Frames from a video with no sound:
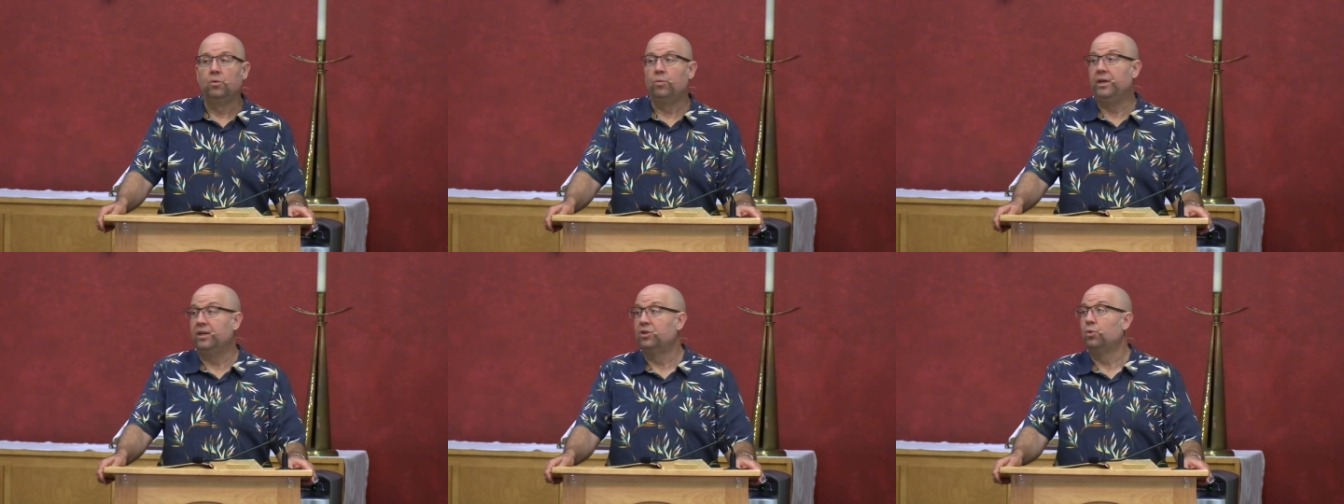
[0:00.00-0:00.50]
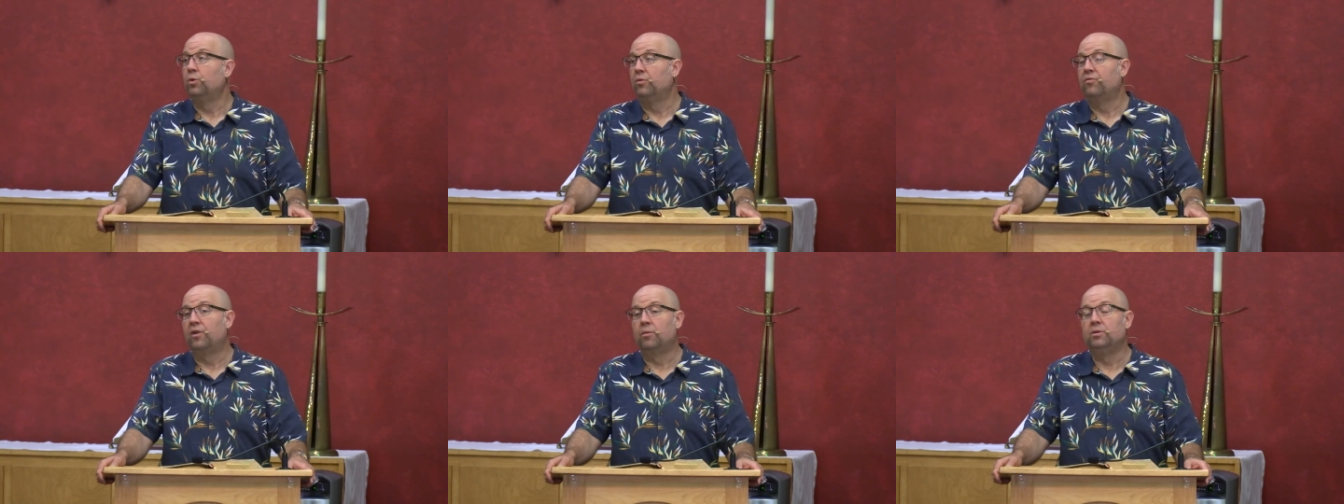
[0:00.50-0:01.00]
We get the
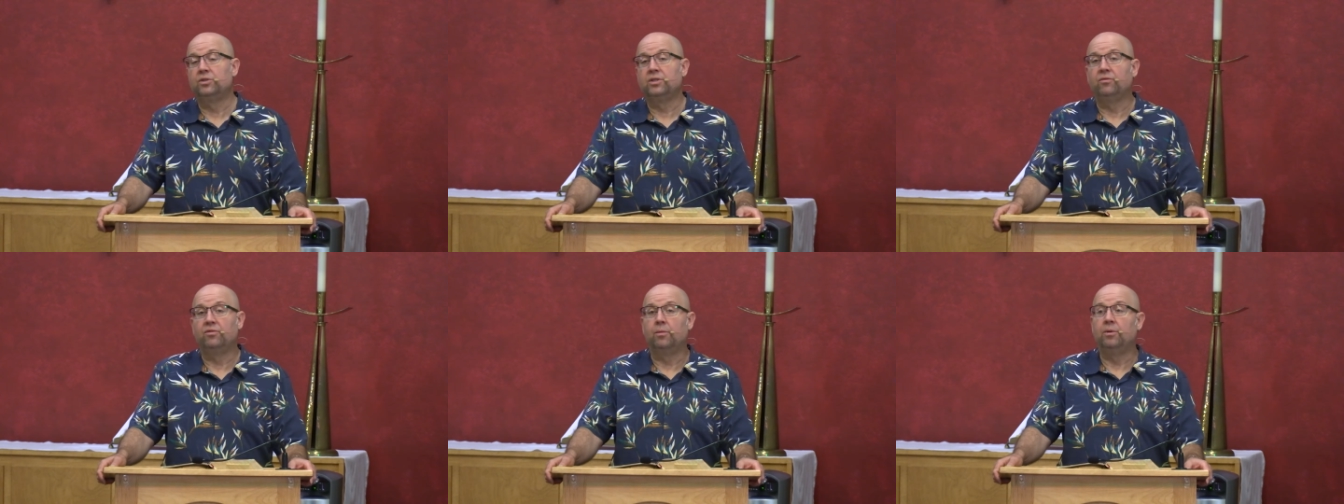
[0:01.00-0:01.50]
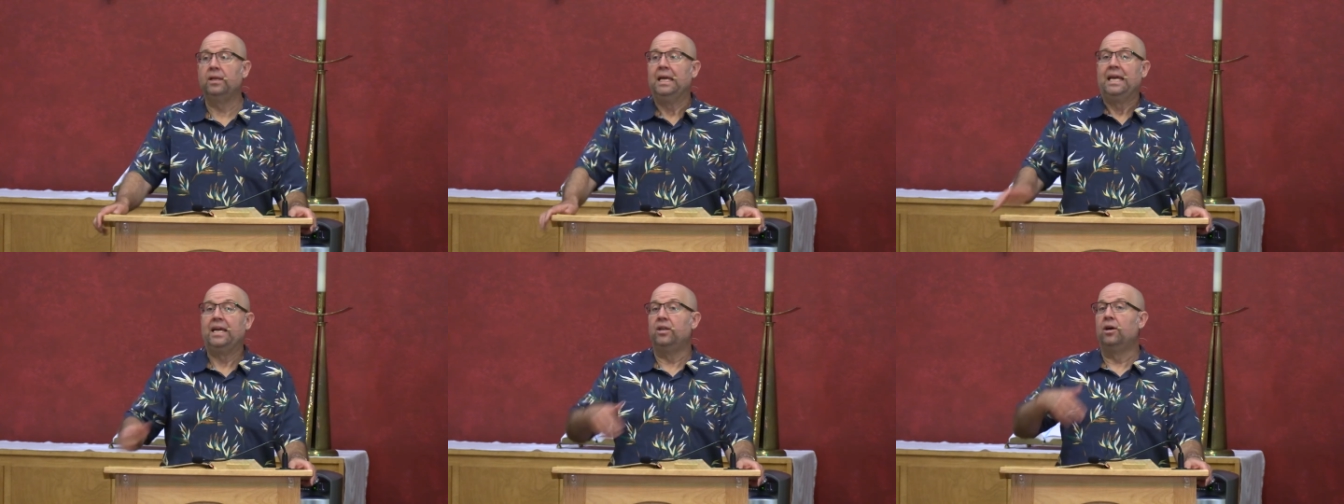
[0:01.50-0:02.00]
word pharmacy from it.
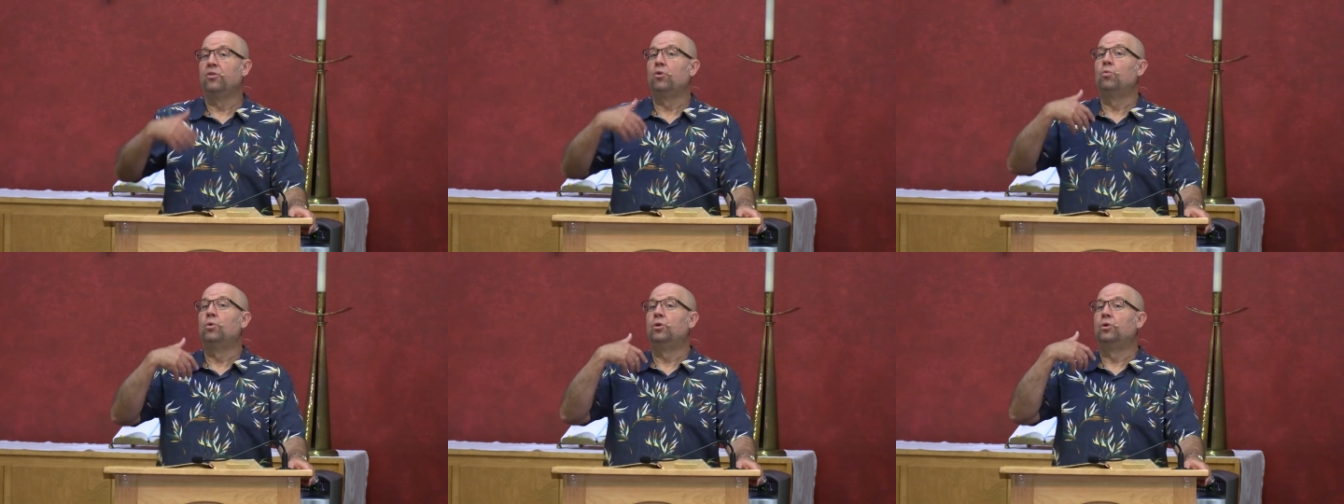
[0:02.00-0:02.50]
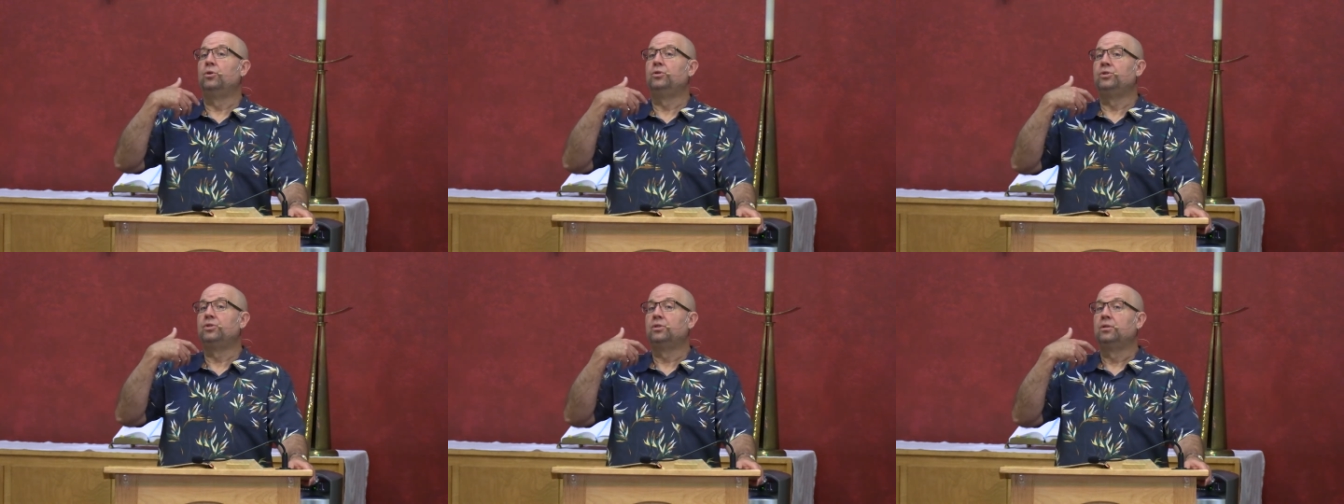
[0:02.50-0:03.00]
In other
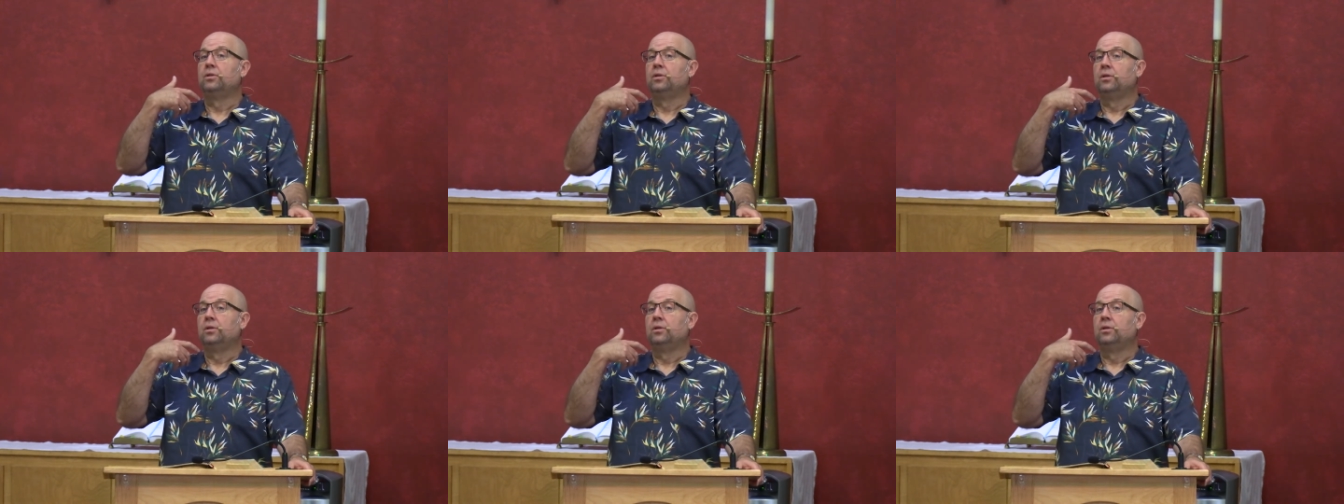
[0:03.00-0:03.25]
words,